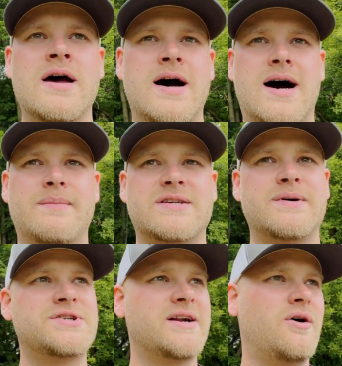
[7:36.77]
Um,
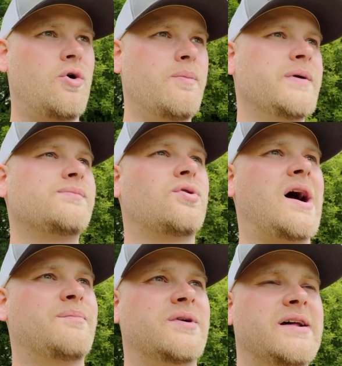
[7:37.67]
especially on an open
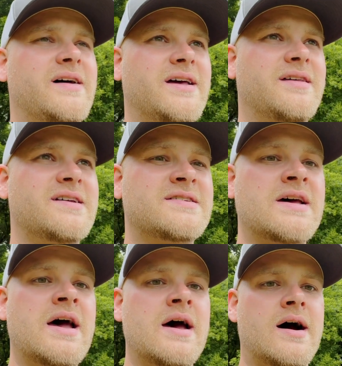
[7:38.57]
property like this,
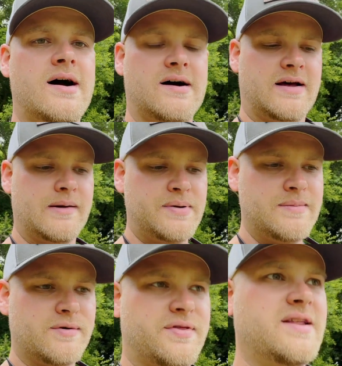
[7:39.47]
uh, a lot of
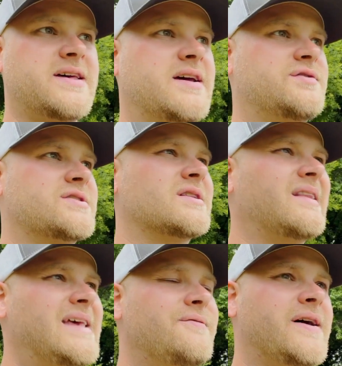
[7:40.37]
people think they can just
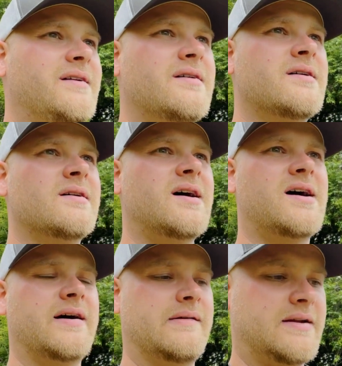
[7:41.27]
leave it
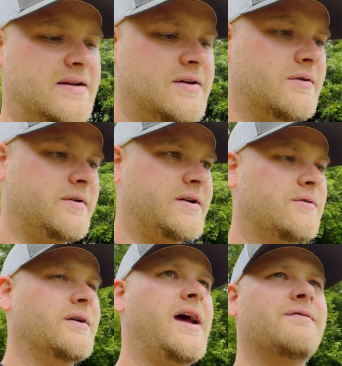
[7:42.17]
uh, and you don't you don't
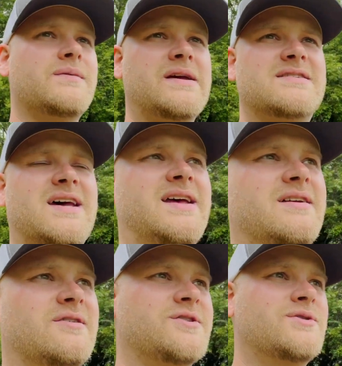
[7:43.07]
really have to maintain it
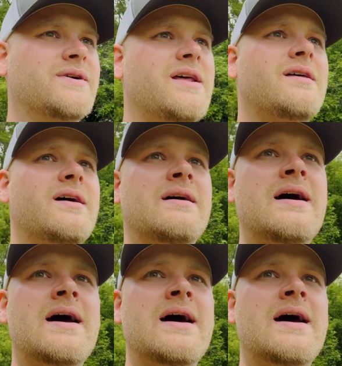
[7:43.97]
or do anything.